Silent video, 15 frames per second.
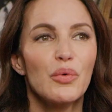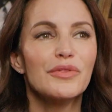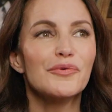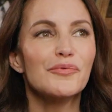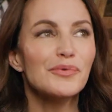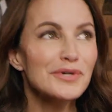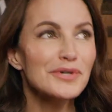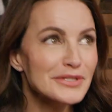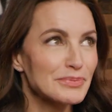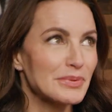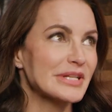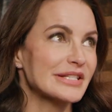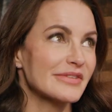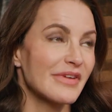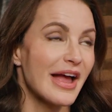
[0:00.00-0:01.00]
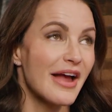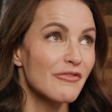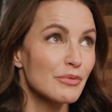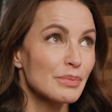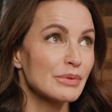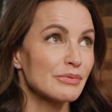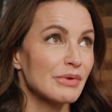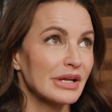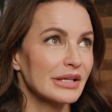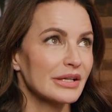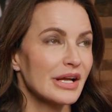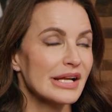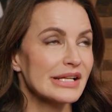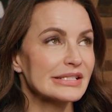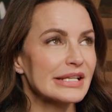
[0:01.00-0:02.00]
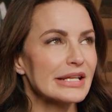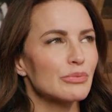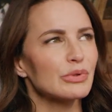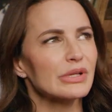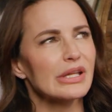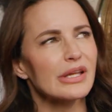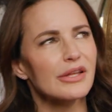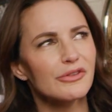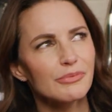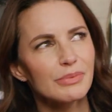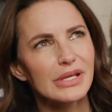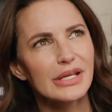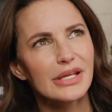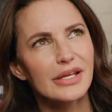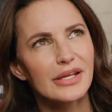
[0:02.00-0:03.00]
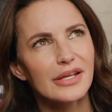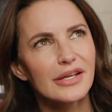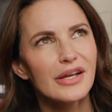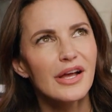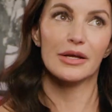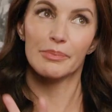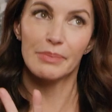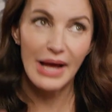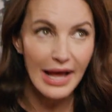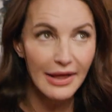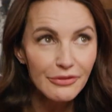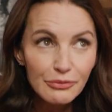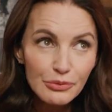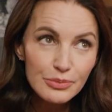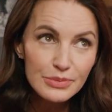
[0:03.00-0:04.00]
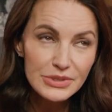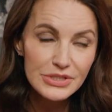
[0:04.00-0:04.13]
Well, the worst place I've ever been recognized, it would either be a bathroom